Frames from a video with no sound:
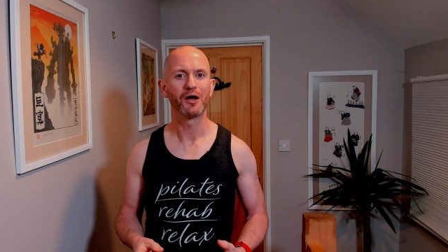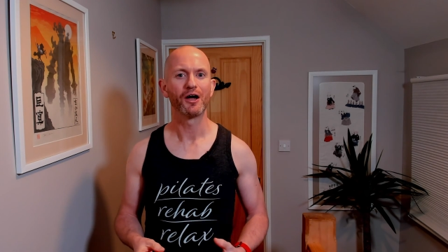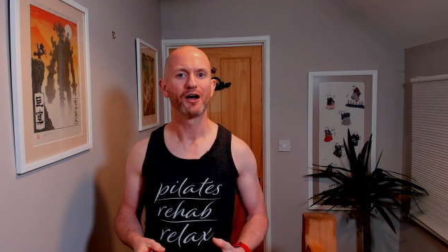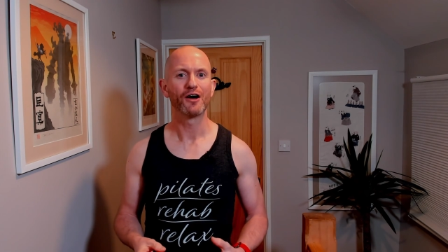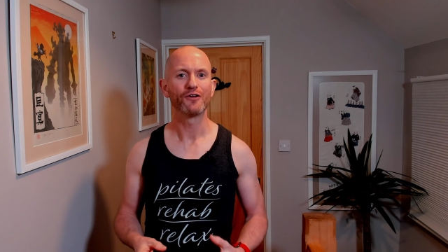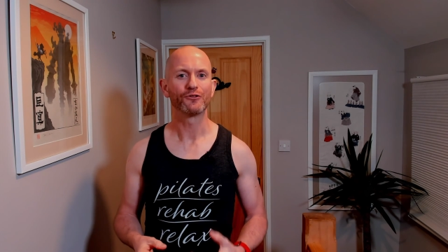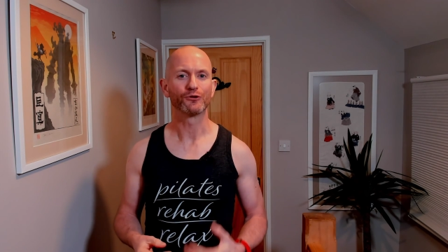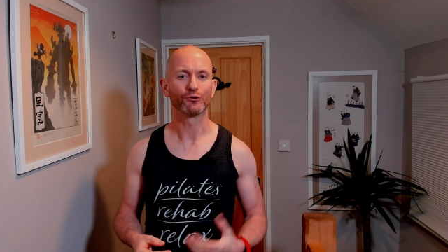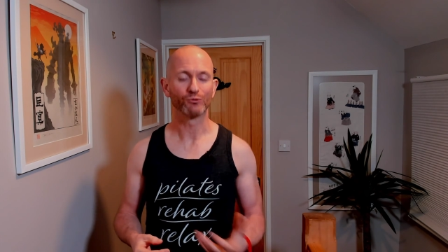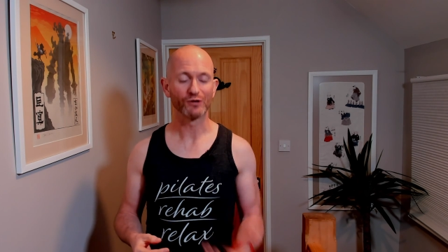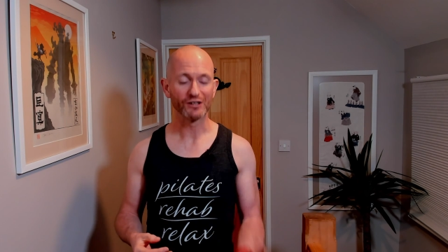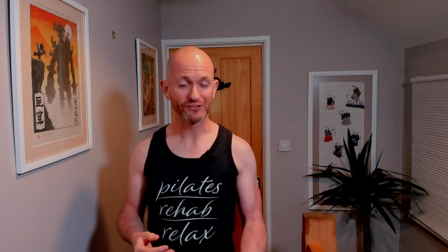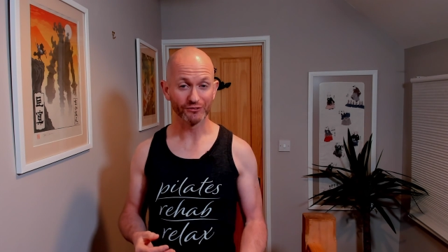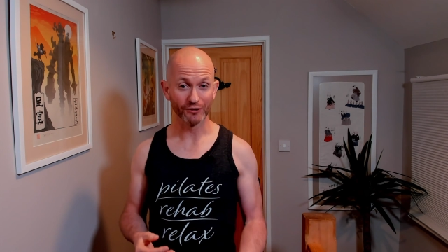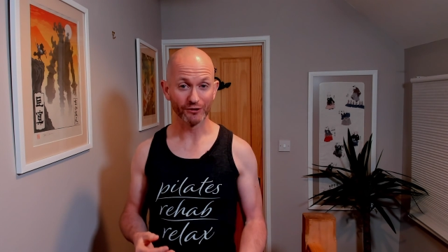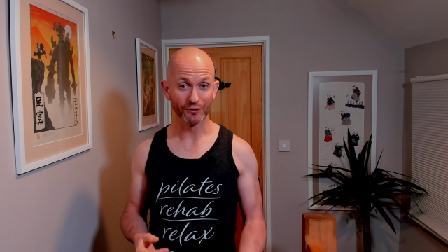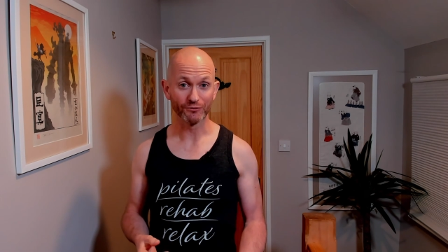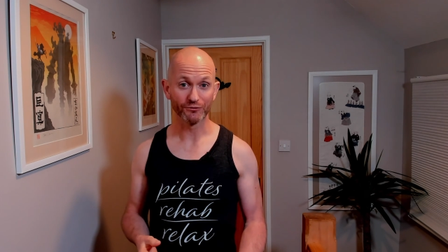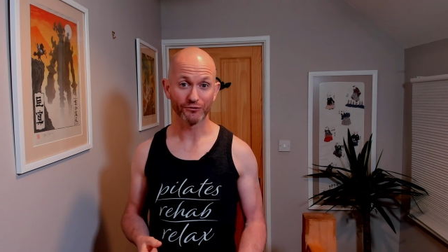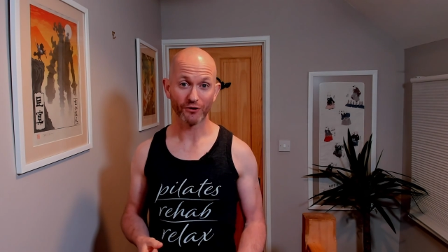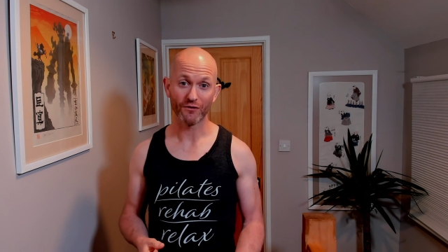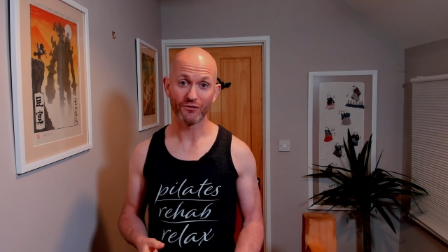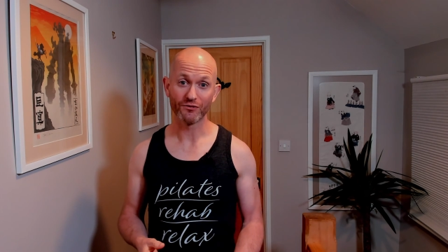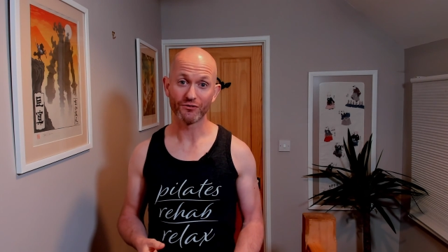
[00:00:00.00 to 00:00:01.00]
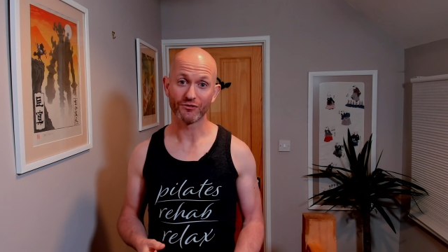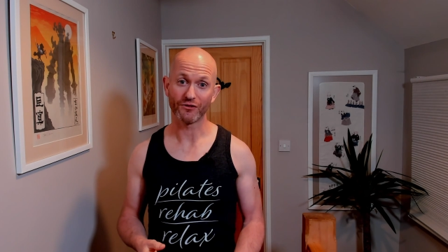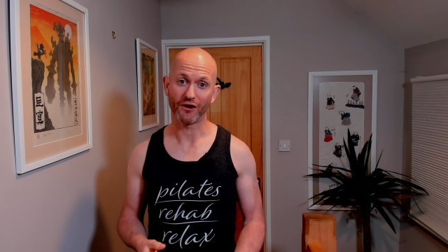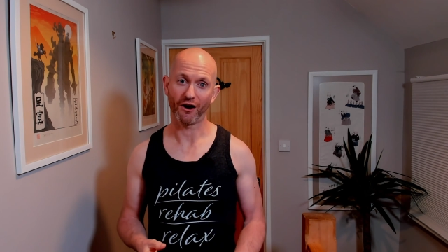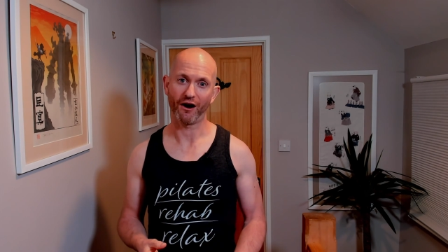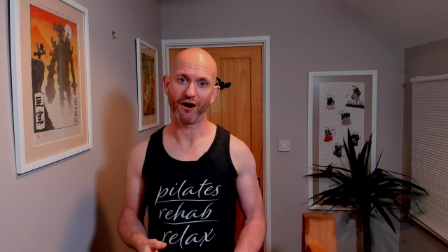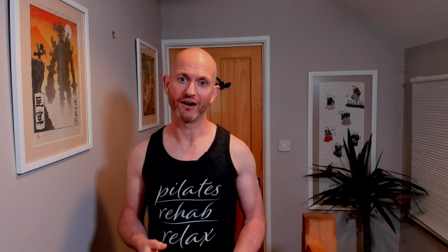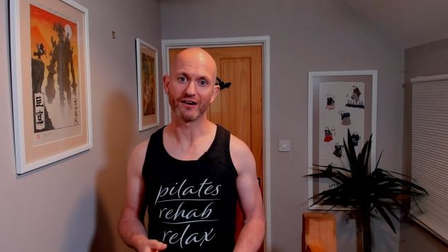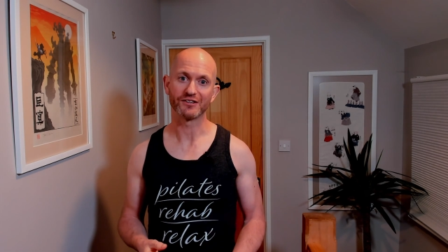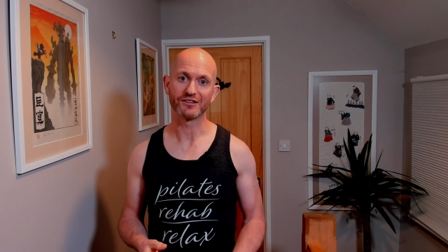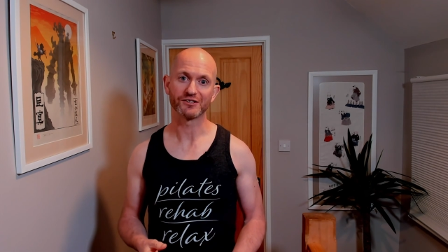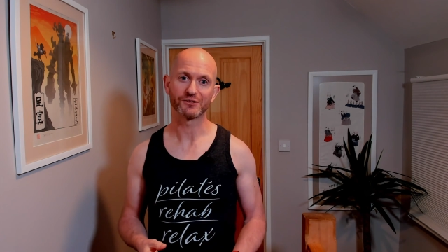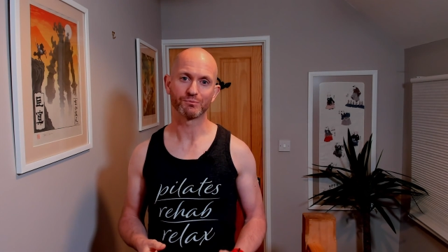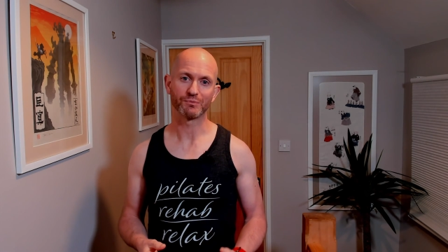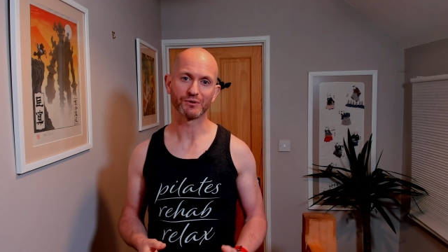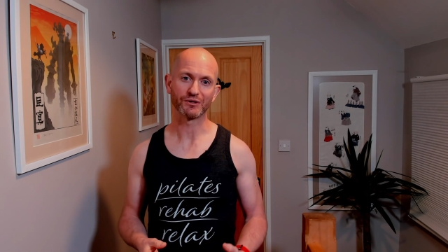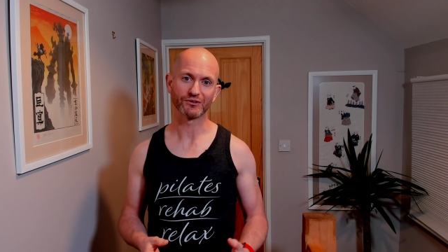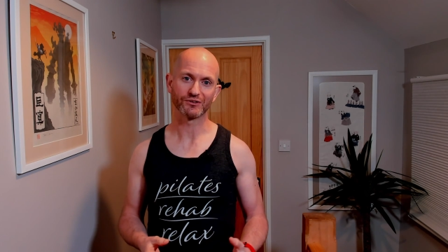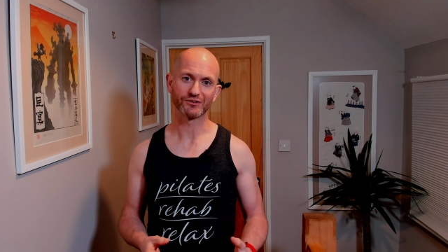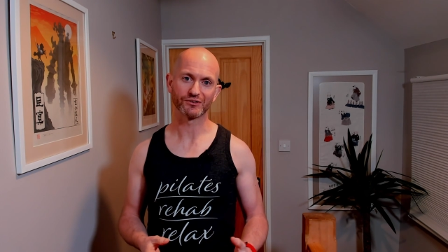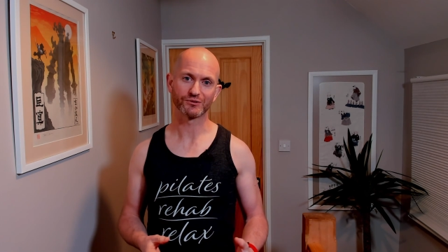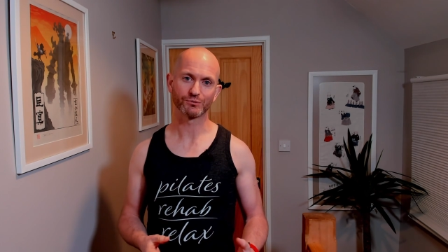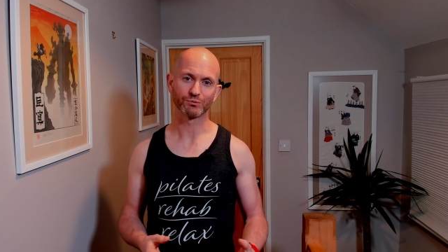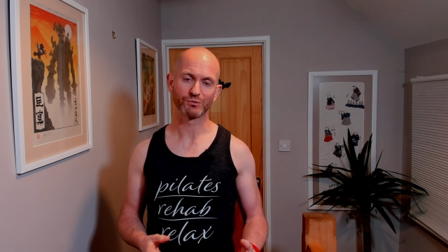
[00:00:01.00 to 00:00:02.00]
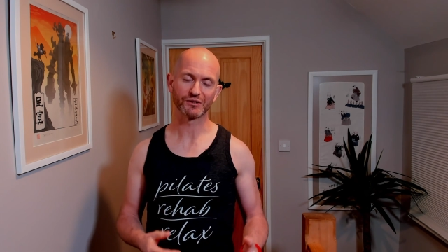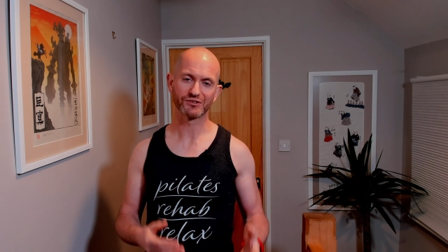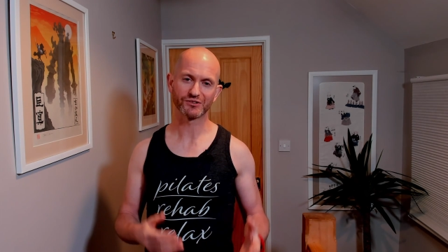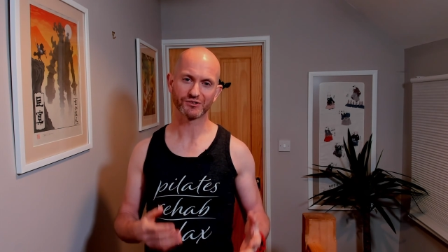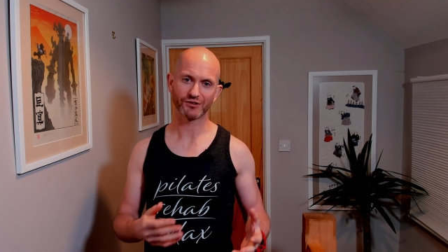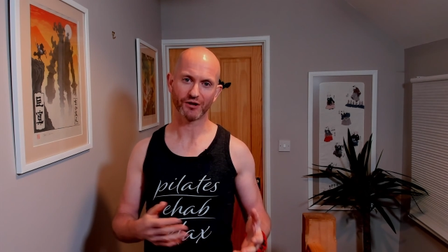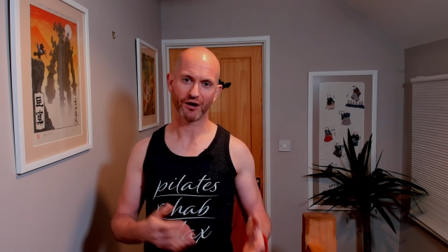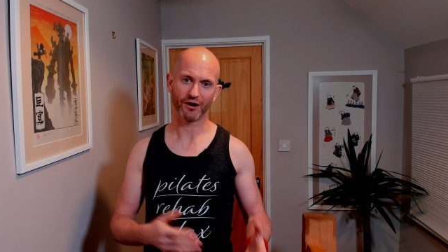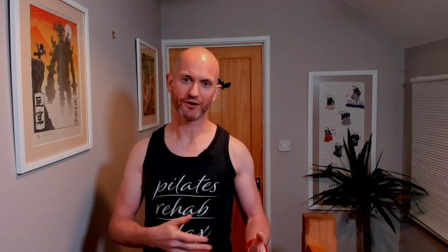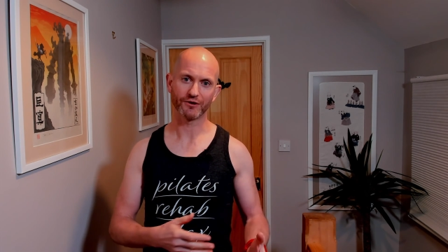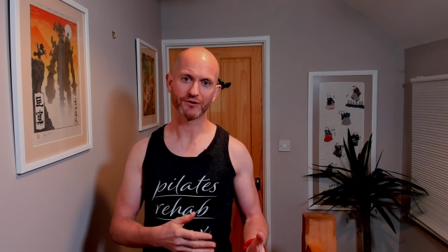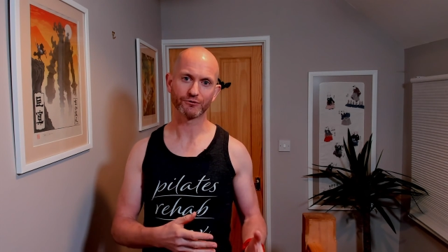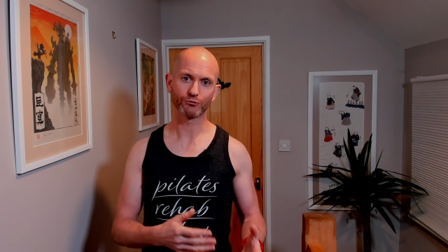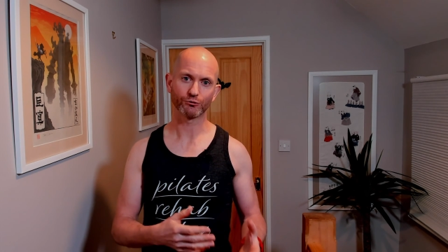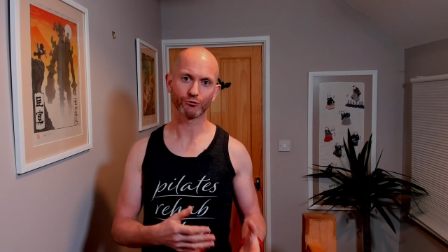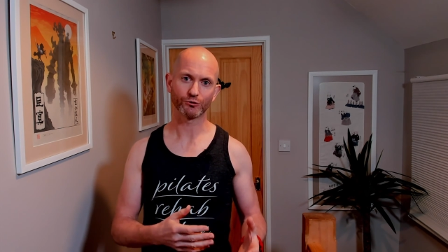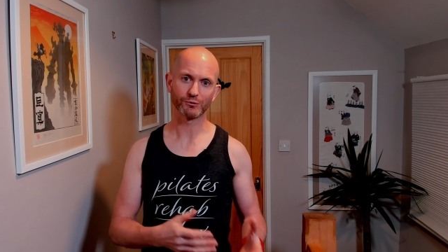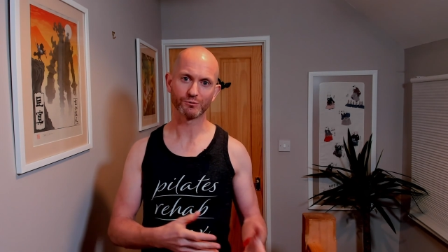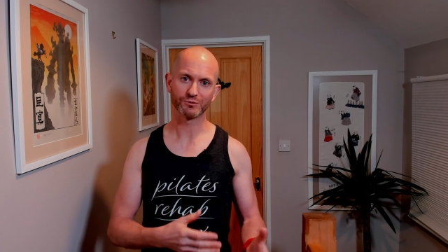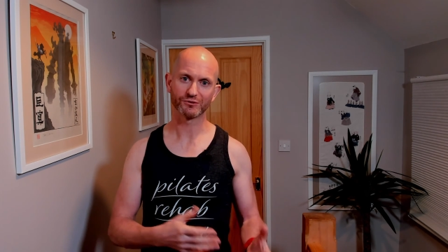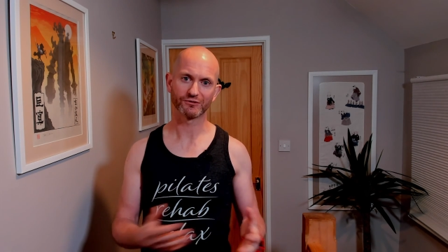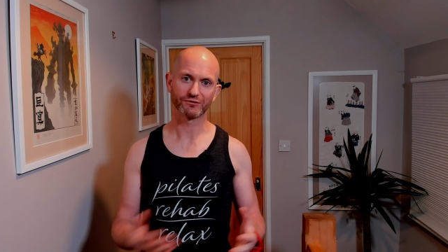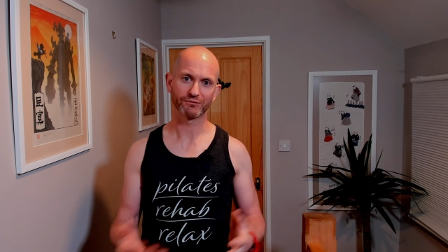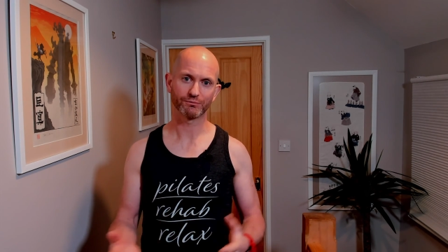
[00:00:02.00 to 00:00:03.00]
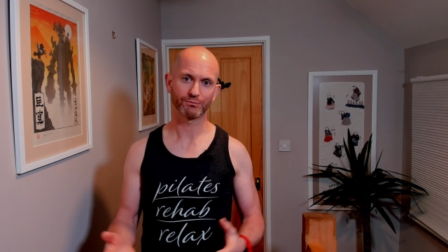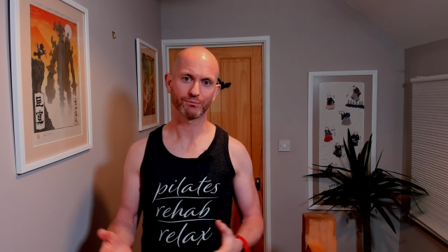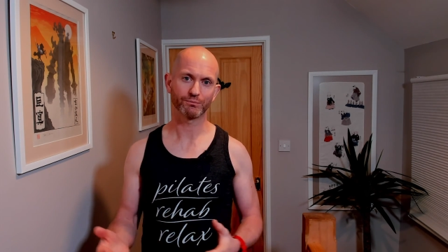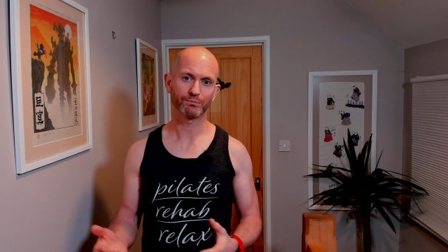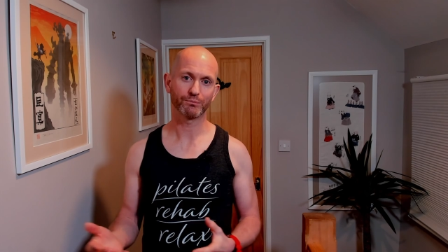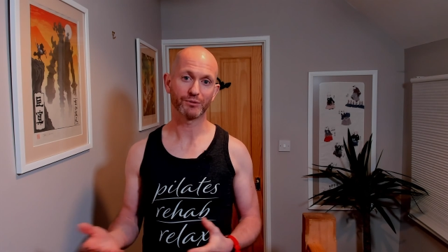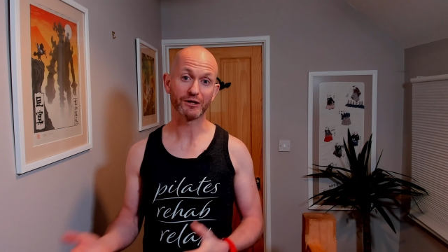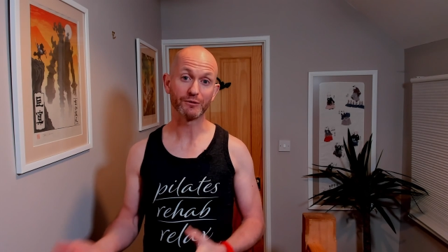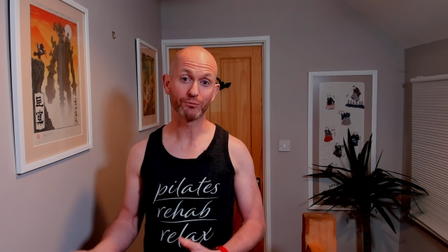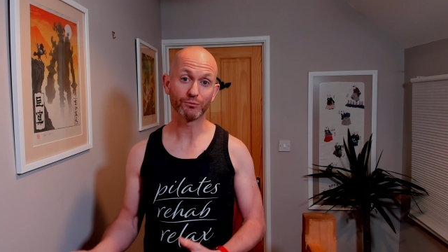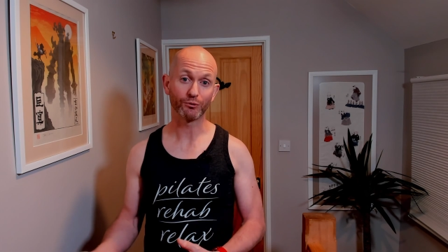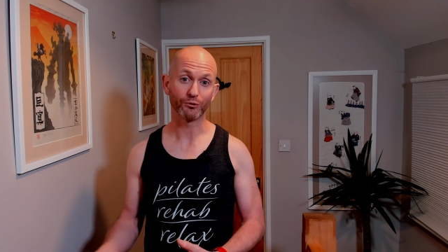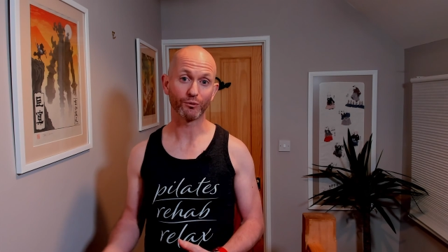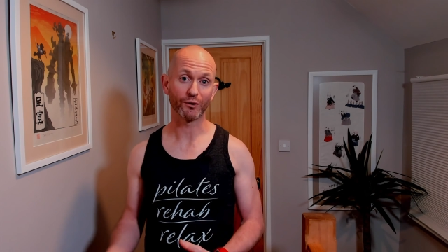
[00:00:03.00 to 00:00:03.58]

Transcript: The reason I've done that is because with certain groups of people,